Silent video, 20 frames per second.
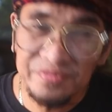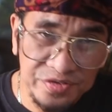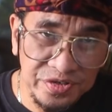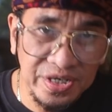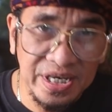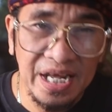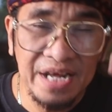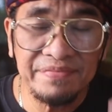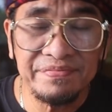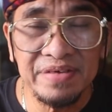you
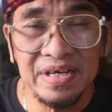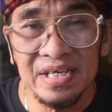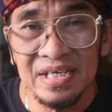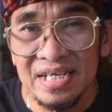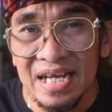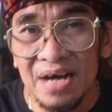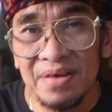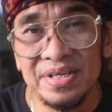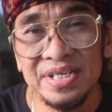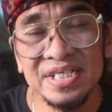don't have one,
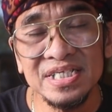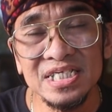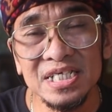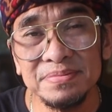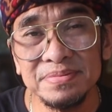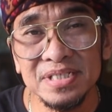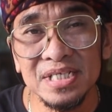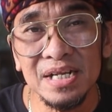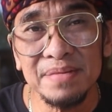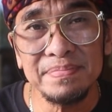down in the
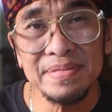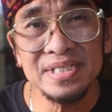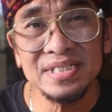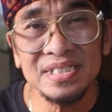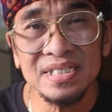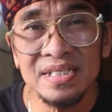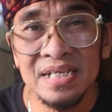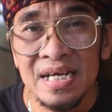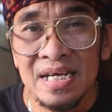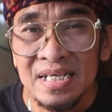description and
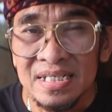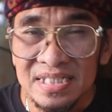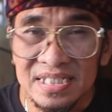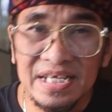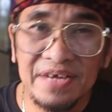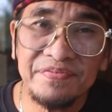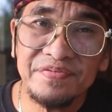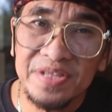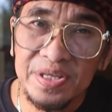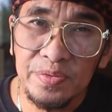mention
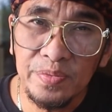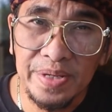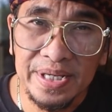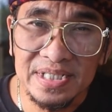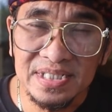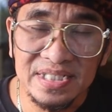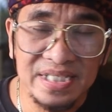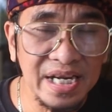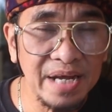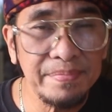Safety
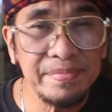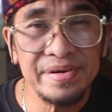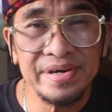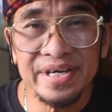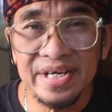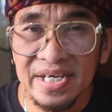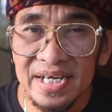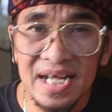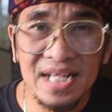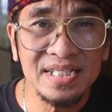Wings, an
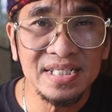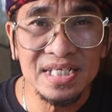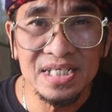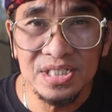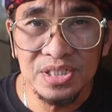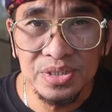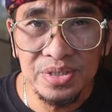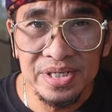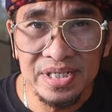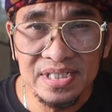American health
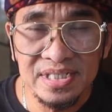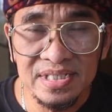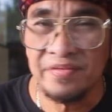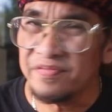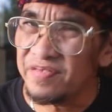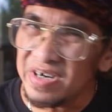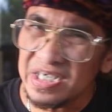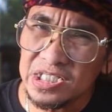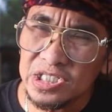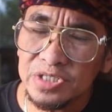insurance
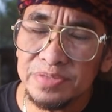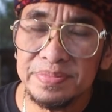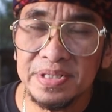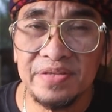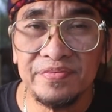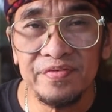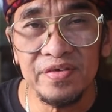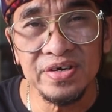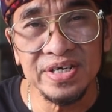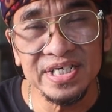very
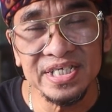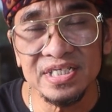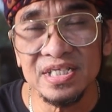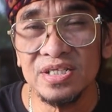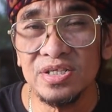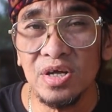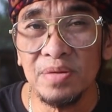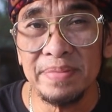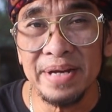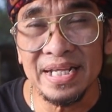suitable for digital
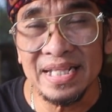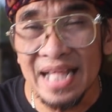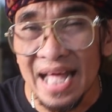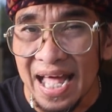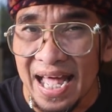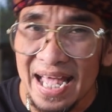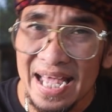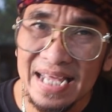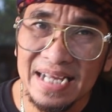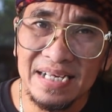nomads
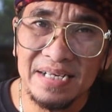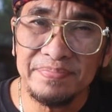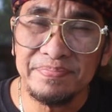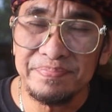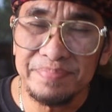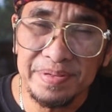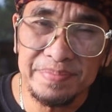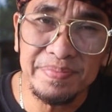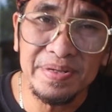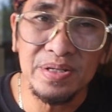and
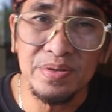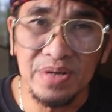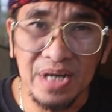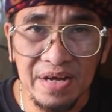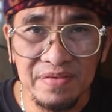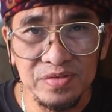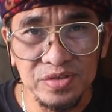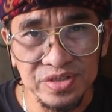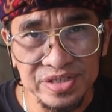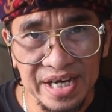people who
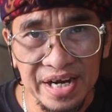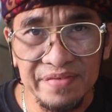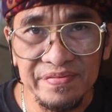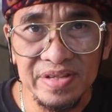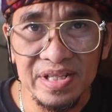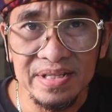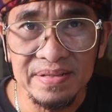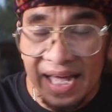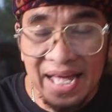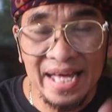love to
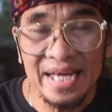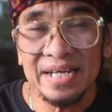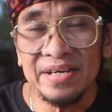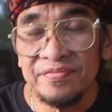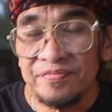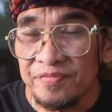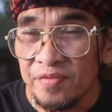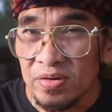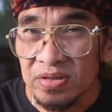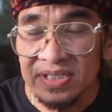travel.
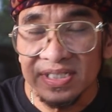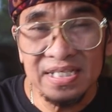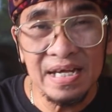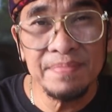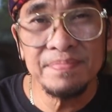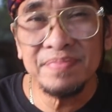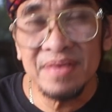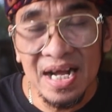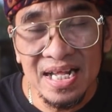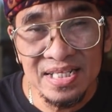And for
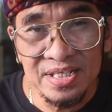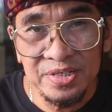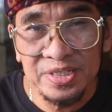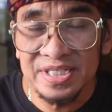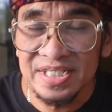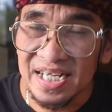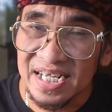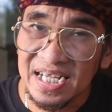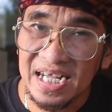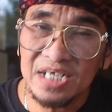some
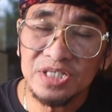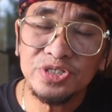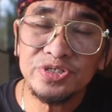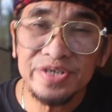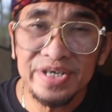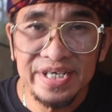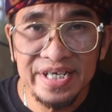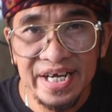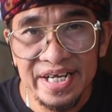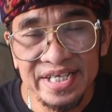countries like
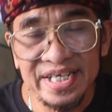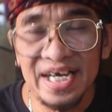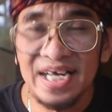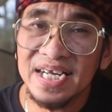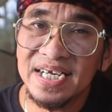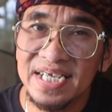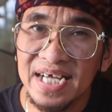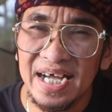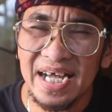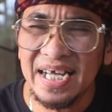Australia and
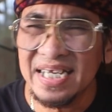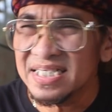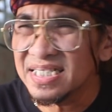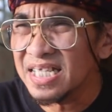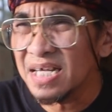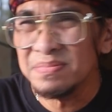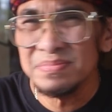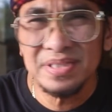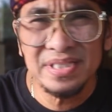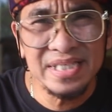Canada and
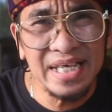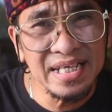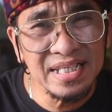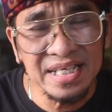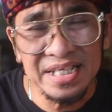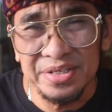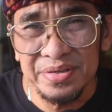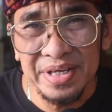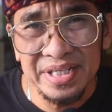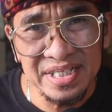some state
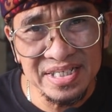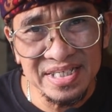in the United